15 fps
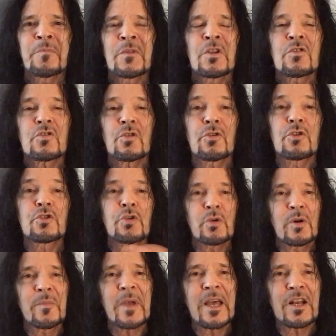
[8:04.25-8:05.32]
So the
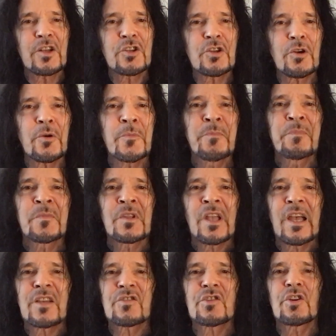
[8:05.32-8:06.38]
tour manager
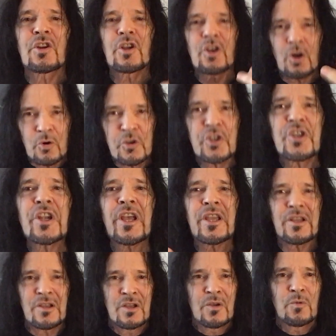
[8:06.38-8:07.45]
has to
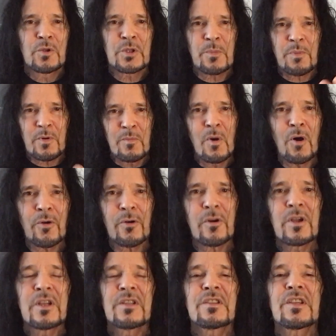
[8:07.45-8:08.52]
negotiate with the
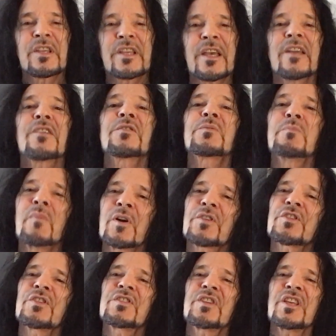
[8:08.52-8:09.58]
promoter to get as
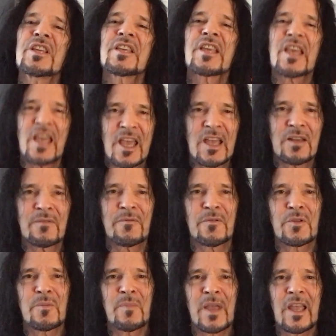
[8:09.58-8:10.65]
much as he can for
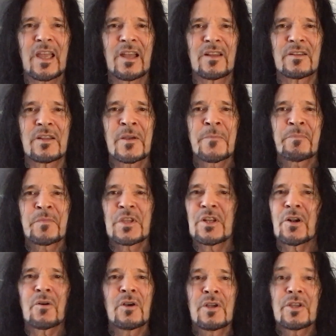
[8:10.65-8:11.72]
the band. You
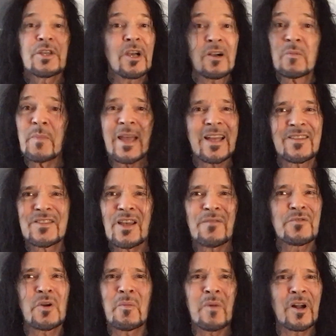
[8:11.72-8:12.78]
know, young bands have
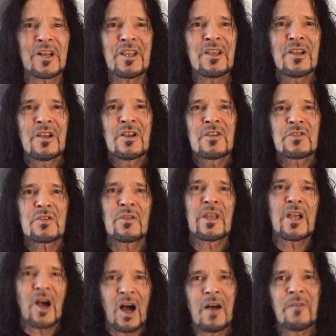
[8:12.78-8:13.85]
no money, so they
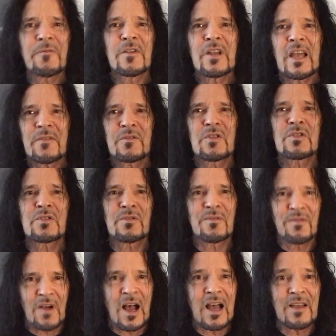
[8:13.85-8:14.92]
often have to
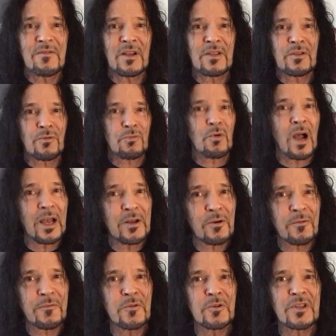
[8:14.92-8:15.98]
survive on the rider
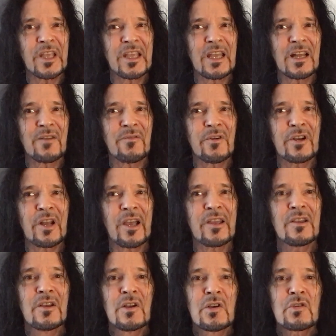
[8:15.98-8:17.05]
food they get every night.
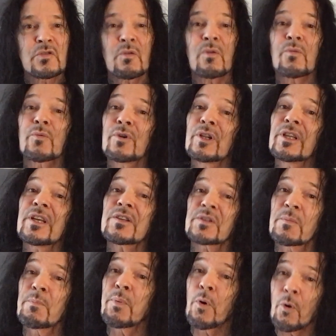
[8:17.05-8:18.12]
So it really is
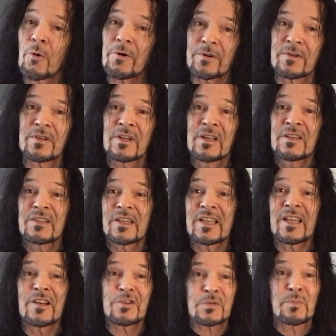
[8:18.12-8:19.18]
important to
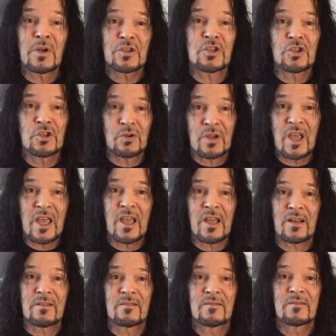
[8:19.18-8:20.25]
get as much as you
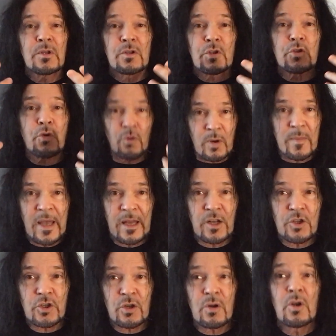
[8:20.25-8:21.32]
can. The tour
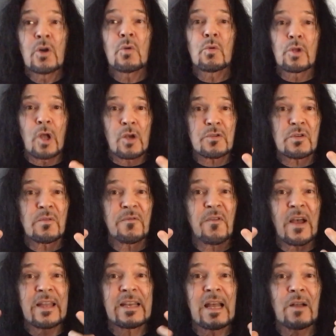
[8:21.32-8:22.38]
manager will also
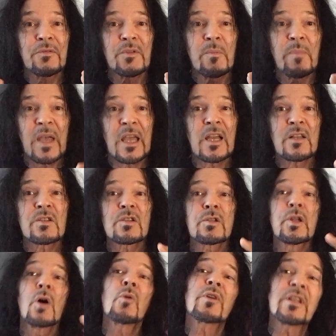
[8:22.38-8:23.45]
find out the band's
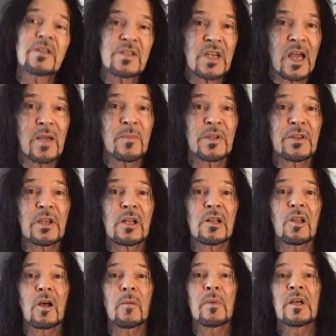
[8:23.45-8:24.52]
load-in time at the
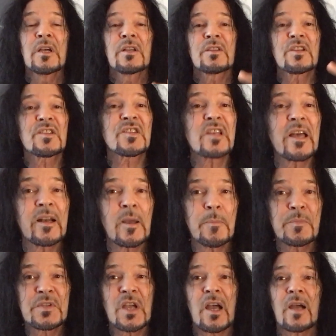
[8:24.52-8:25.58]
club, the
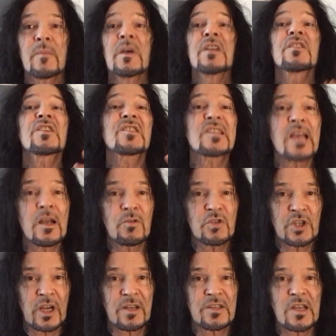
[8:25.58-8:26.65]
setup time, the sound
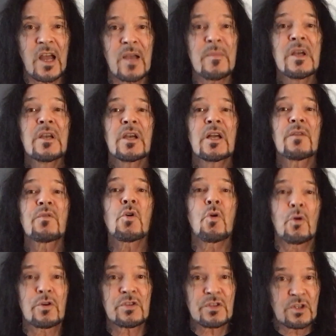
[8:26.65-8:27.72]
check time, and of
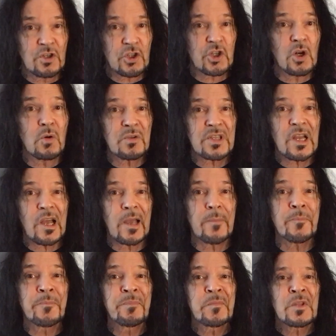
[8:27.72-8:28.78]
course the show time.
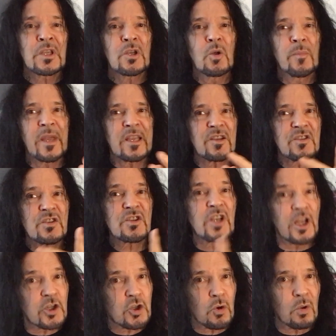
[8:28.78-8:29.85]
He'll make a
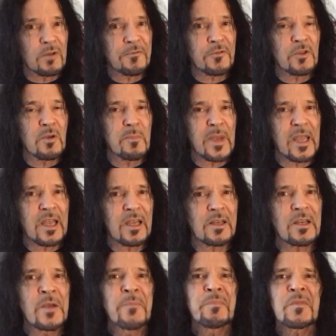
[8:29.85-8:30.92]
schedule for the
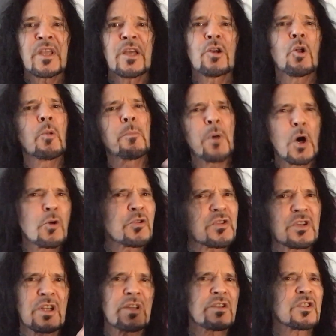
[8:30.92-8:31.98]
band and he'll
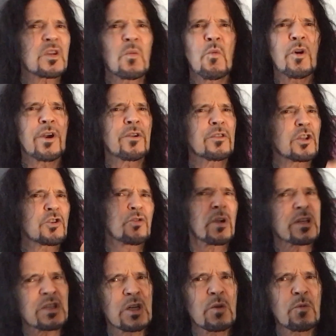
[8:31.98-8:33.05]
post it somewhere in the
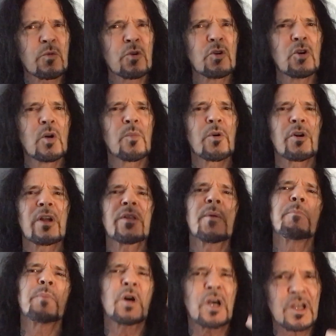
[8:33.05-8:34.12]
dressing room or on the
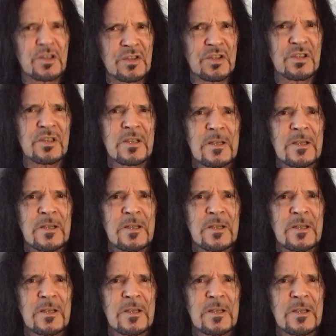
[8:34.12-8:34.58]
bus.